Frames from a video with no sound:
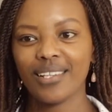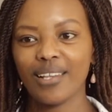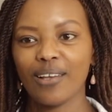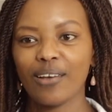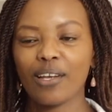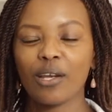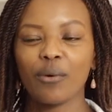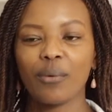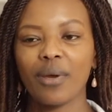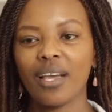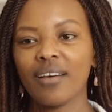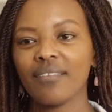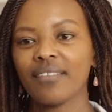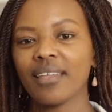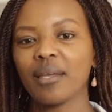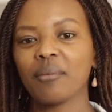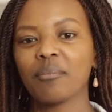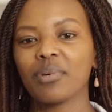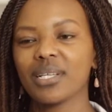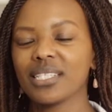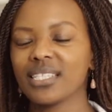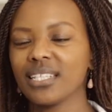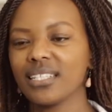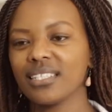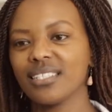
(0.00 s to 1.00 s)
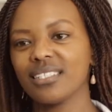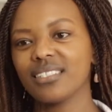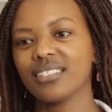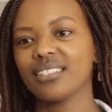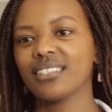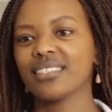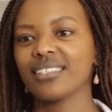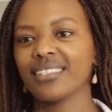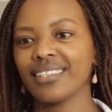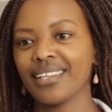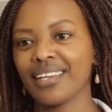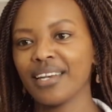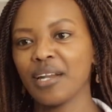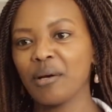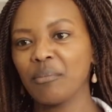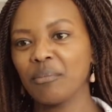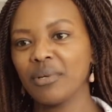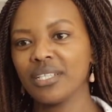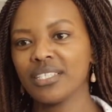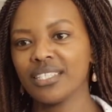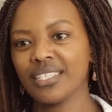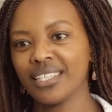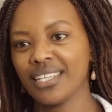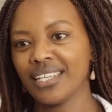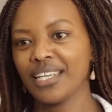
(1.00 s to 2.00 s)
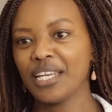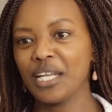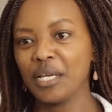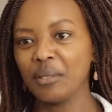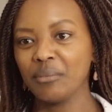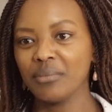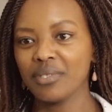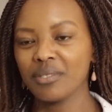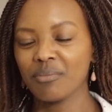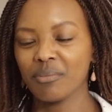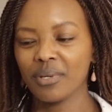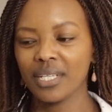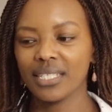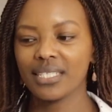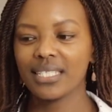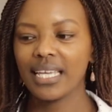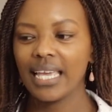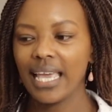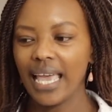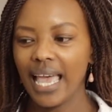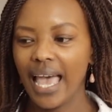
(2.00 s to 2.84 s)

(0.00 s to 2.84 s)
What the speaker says: Okay, we have their M-Pesa details and their numbers and their names, but